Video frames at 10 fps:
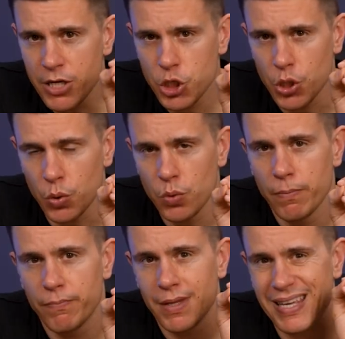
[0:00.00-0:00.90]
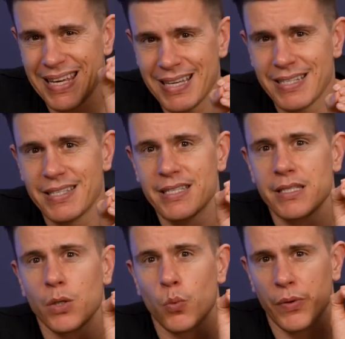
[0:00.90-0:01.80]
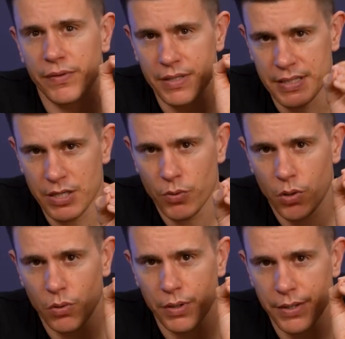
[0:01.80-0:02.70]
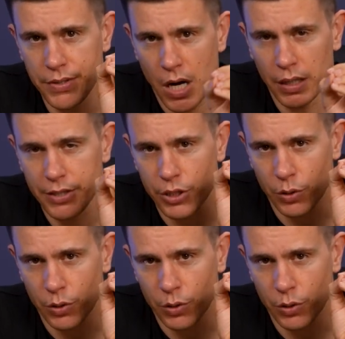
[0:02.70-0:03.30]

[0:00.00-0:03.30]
issue is with zero knowledge